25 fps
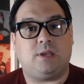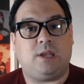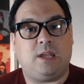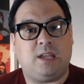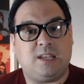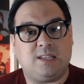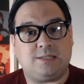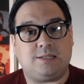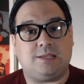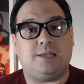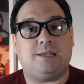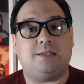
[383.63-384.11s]

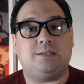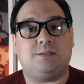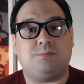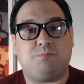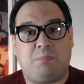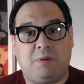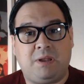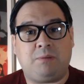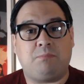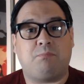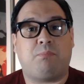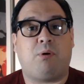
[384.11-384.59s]
he's
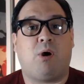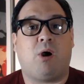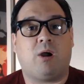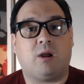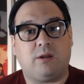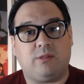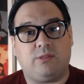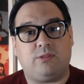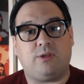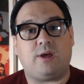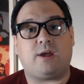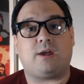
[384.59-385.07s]
been
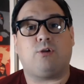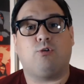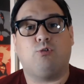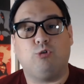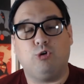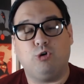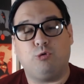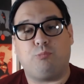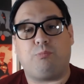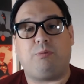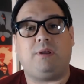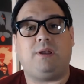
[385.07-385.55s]
part of that
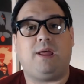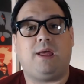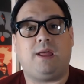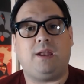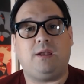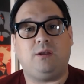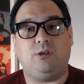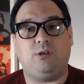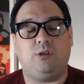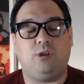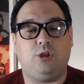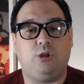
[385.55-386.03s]
group
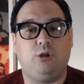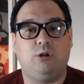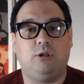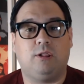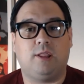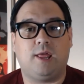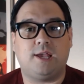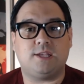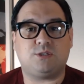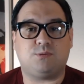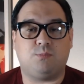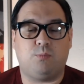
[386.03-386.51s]
and
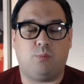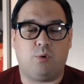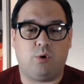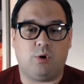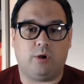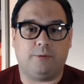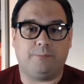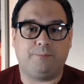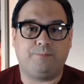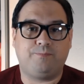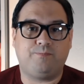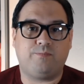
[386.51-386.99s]
utilized
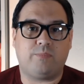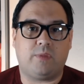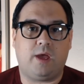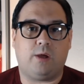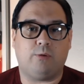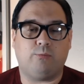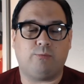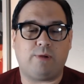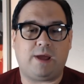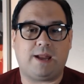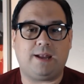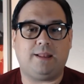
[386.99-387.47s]
more
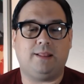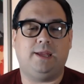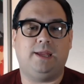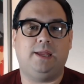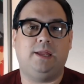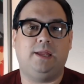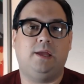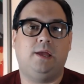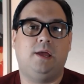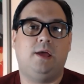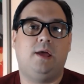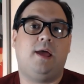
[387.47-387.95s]

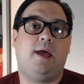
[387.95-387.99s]
readily,